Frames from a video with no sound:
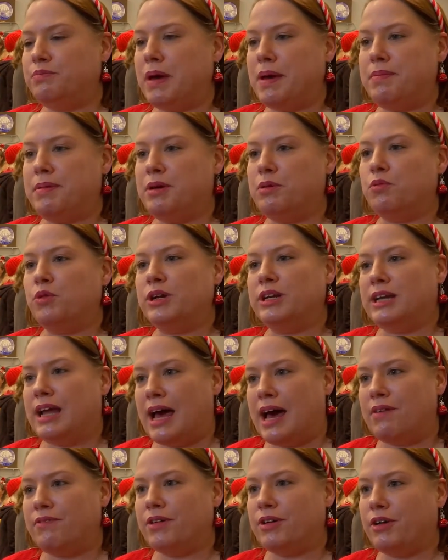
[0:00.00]
maybe wouldn't
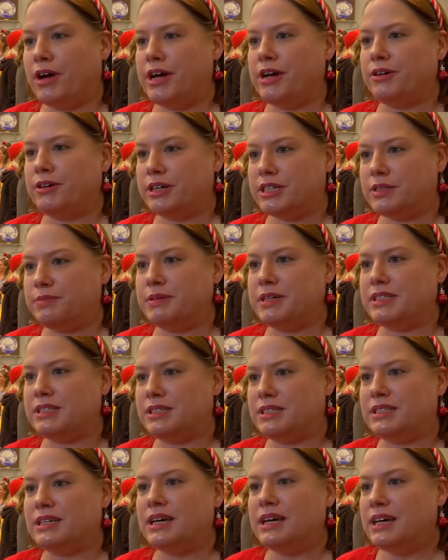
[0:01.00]
have a great
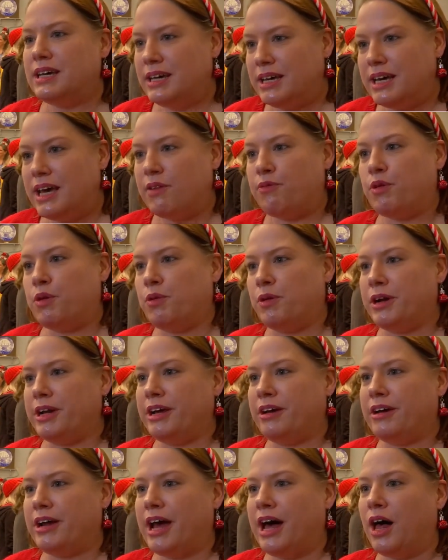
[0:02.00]
Christmas if we weren't
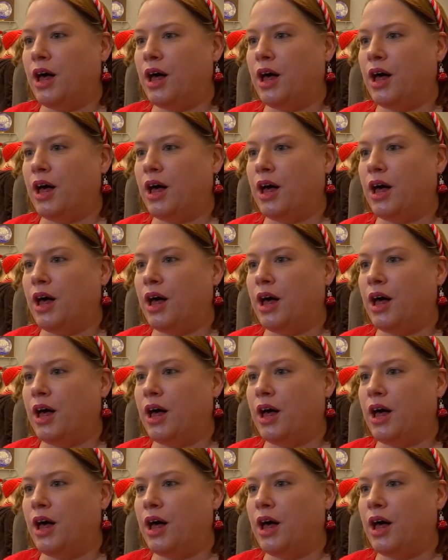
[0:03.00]
here to